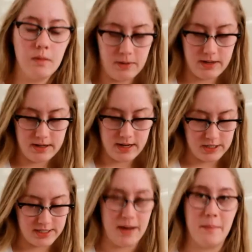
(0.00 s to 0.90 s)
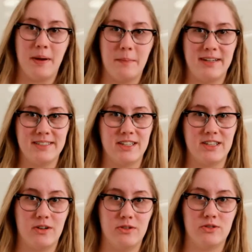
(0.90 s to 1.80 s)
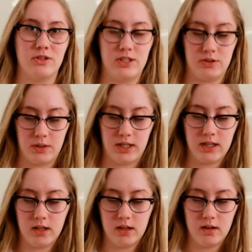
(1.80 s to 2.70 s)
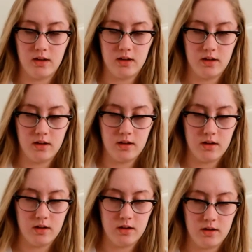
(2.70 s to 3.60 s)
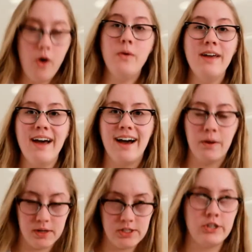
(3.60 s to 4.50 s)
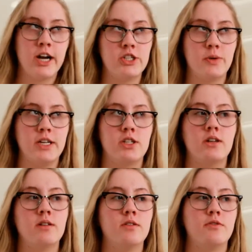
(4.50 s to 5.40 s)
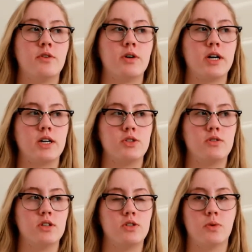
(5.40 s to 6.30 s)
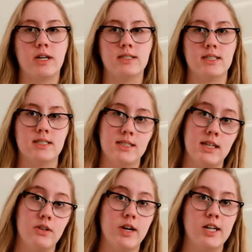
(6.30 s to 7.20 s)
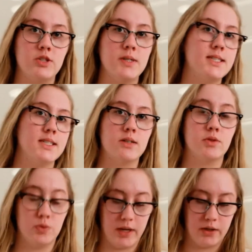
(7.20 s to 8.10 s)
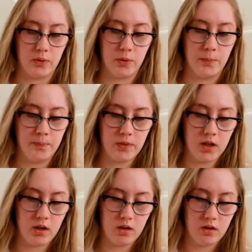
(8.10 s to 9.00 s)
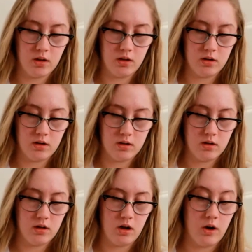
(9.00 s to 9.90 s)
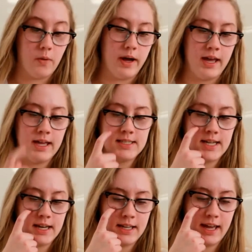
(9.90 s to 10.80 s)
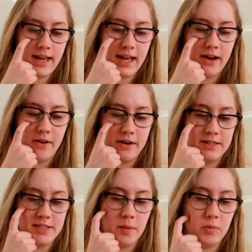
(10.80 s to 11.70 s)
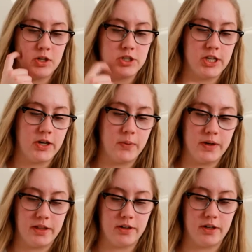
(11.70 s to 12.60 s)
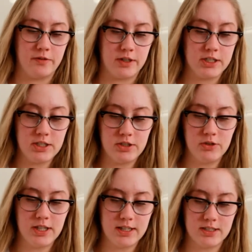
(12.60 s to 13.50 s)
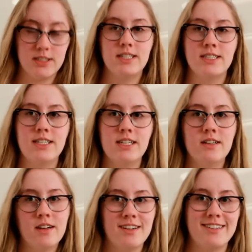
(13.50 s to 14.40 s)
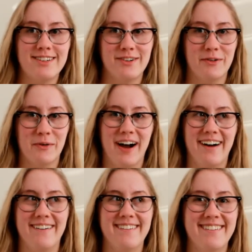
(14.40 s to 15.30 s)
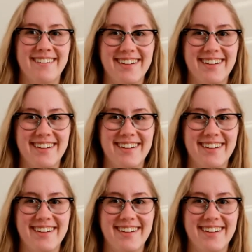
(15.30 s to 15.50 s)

but I just kept mine because I thought it was really sweet. Oh yeah, I went to graduation for the 2016 graduates and it was way cool. Oh, I hit 10k on Tumblr January 31st, 2016. Wow,